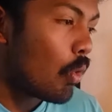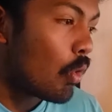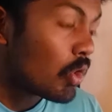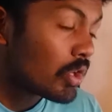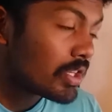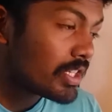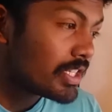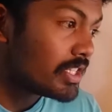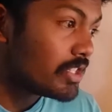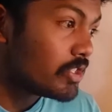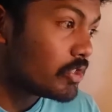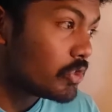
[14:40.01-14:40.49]

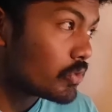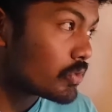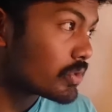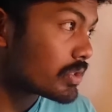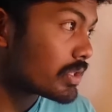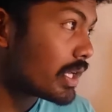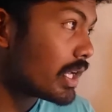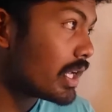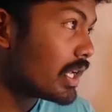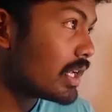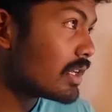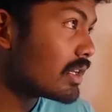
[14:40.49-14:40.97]
Oden,
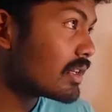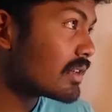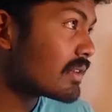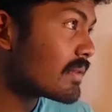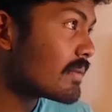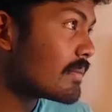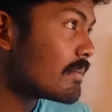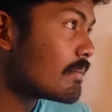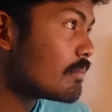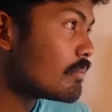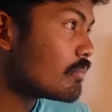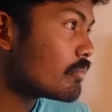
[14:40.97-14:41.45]
you say?
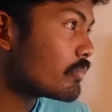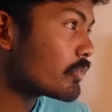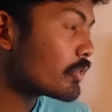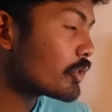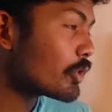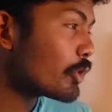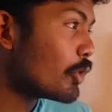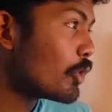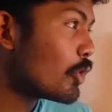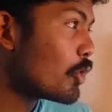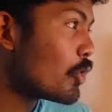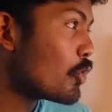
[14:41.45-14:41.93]

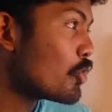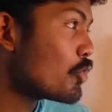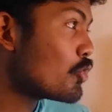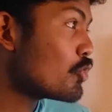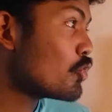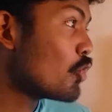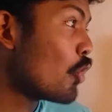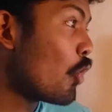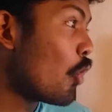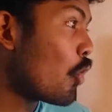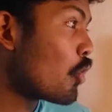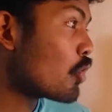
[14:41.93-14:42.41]

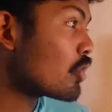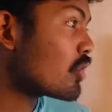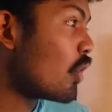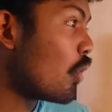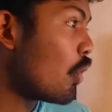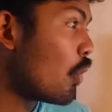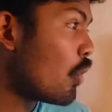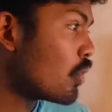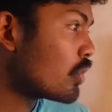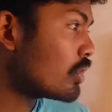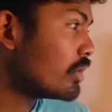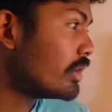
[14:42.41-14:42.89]

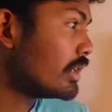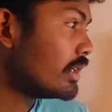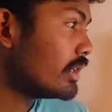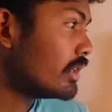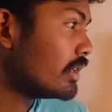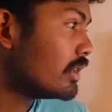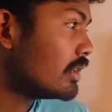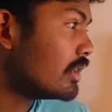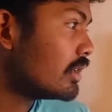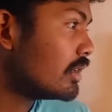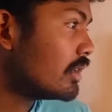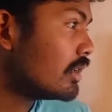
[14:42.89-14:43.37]
Lord
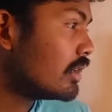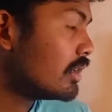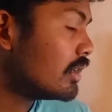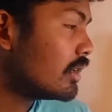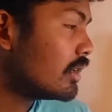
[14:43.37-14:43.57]
Oden,